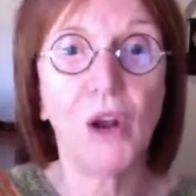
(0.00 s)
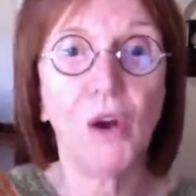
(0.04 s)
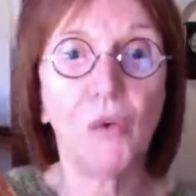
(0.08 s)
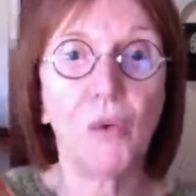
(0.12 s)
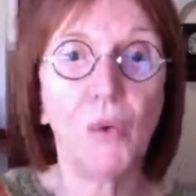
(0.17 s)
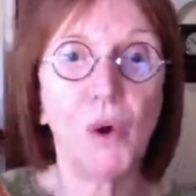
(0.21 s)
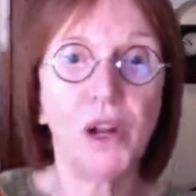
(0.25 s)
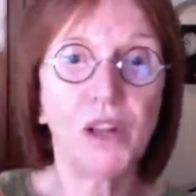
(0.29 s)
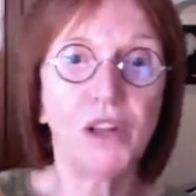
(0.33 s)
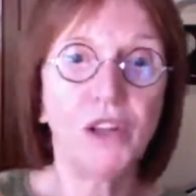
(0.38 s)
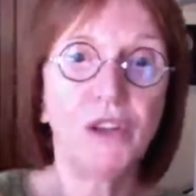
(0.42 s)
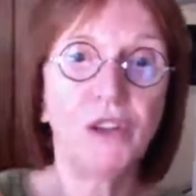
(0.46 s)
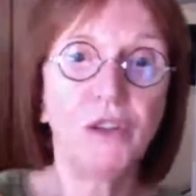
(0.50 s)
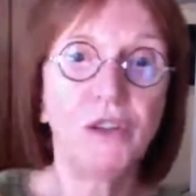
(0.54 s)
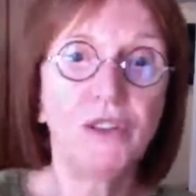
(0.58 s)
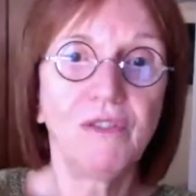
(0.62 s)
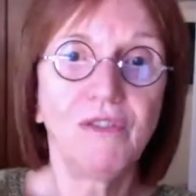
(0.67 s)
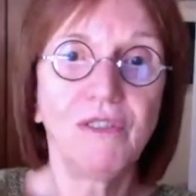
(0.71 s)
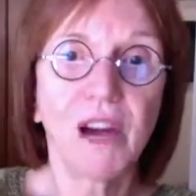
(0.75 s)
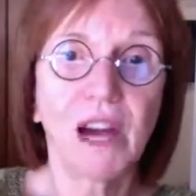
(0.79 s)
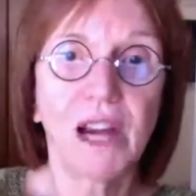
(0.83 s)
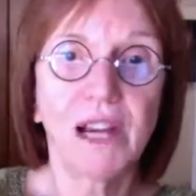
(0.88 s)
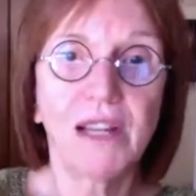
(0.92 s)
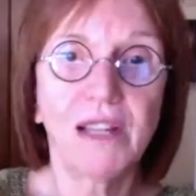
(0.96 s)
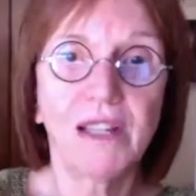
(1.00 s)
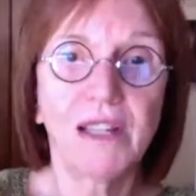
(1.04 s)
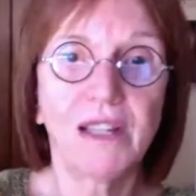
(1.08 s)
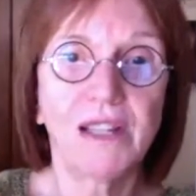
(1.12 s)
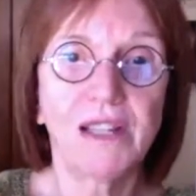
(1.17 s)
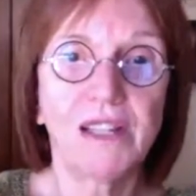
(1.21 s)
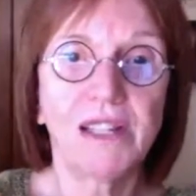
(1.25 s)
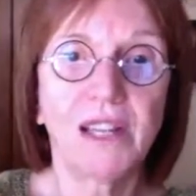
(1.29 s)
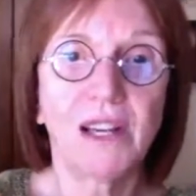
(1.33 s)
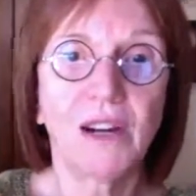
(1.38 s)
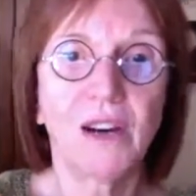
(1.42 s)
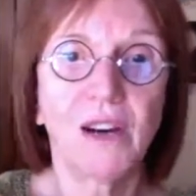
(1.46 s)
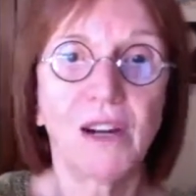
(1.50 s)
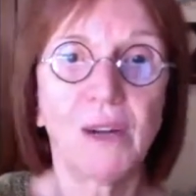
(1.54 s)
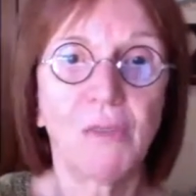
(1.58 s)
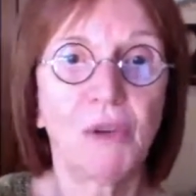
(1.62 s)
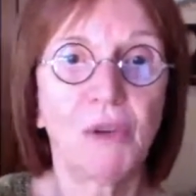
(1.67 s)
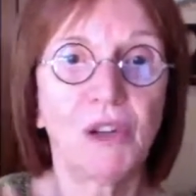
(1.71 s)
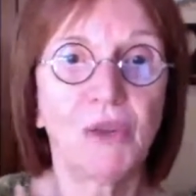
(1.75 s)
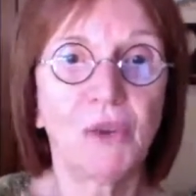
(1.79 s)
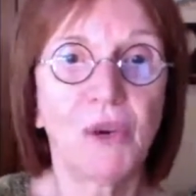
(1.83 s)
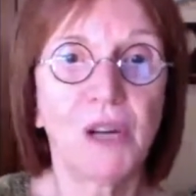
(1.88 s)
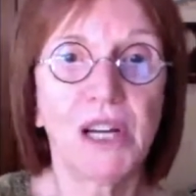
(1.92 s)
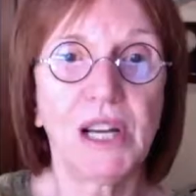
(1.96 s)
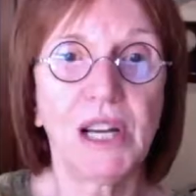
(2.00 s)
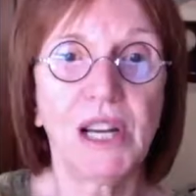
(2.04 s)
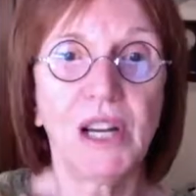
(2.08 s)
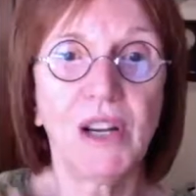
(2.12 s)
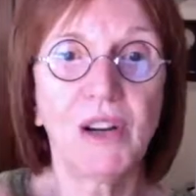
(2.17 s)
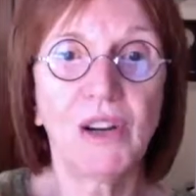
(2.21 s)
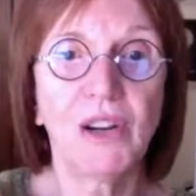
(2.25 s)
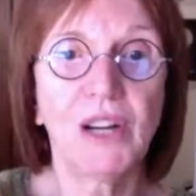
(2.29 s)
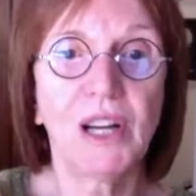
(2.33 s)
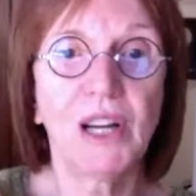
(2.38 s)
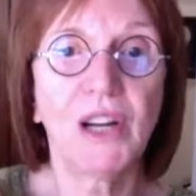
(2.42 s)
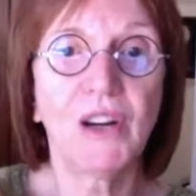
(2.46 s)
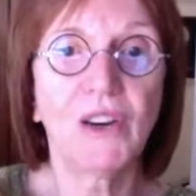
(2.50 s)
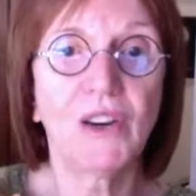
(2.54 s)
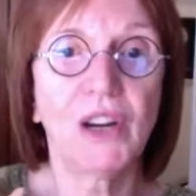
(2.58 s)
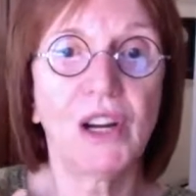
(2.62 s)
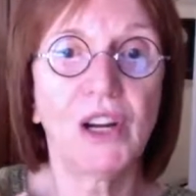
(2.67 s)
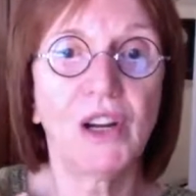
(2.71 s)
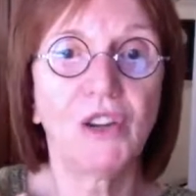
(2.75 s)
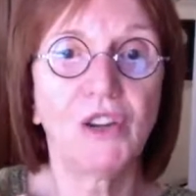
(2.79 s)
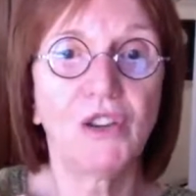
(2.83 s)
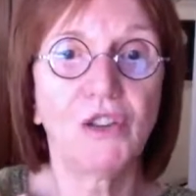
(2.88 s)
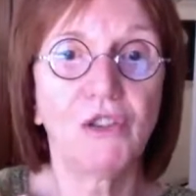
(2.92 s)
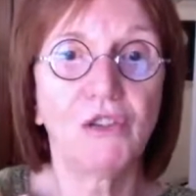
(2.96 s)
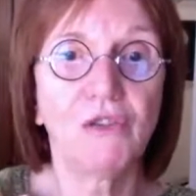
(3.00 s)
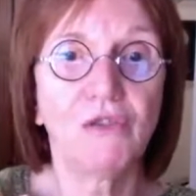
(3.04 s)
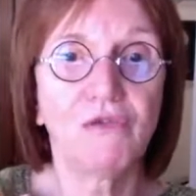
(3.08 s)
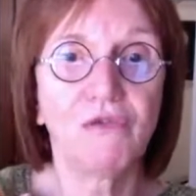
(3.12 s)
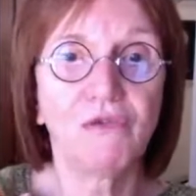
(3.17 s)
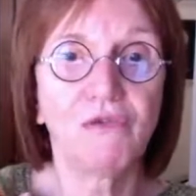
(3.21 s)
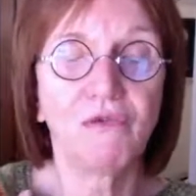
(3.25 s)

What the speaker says: whether you divided this area between here and here into